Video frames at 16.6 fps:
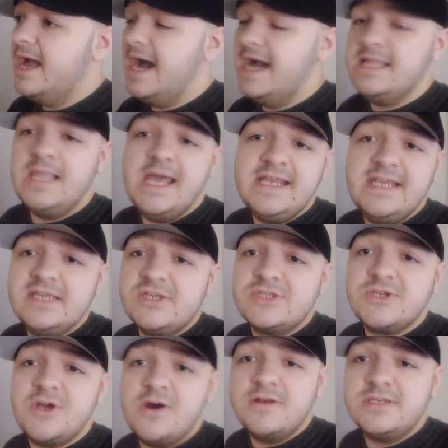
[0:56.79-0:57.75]
I like his
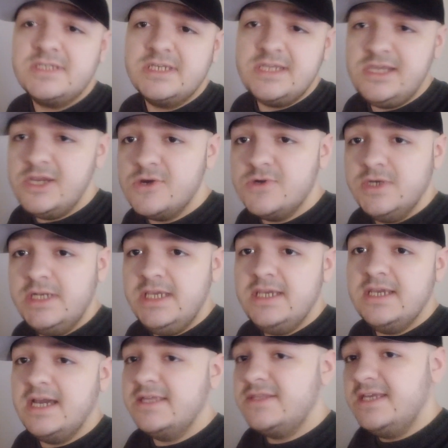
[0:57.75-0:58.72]
song
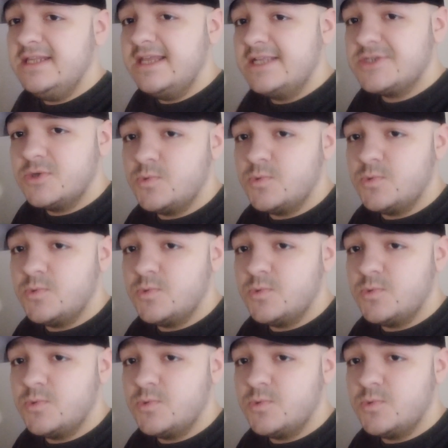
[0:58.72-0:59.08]
Security. I think that's